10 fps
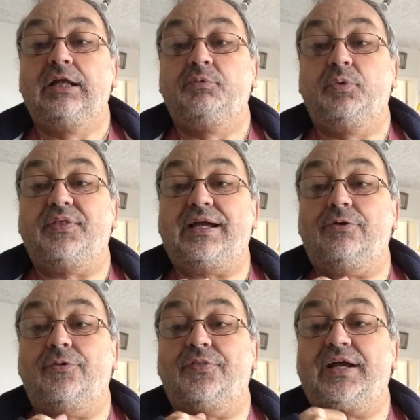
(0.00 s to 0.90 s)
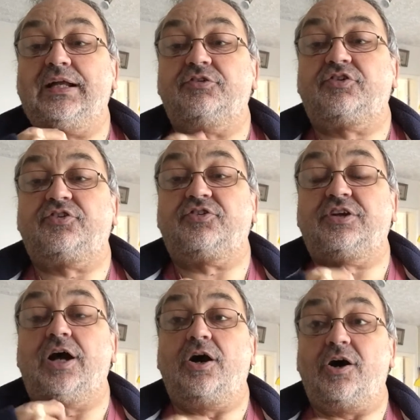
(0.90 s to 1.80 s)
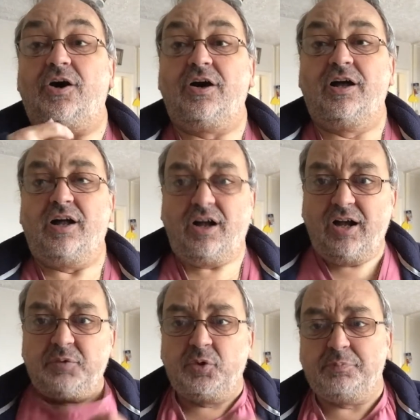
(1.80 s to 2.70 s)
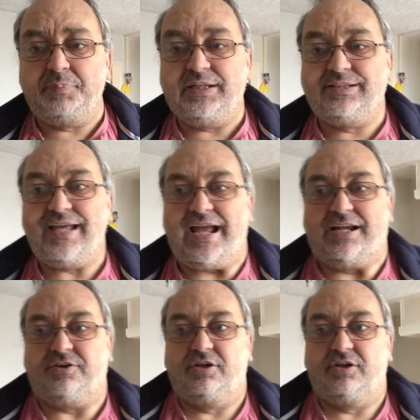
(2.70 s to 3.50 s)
Without that scar, I would be dead.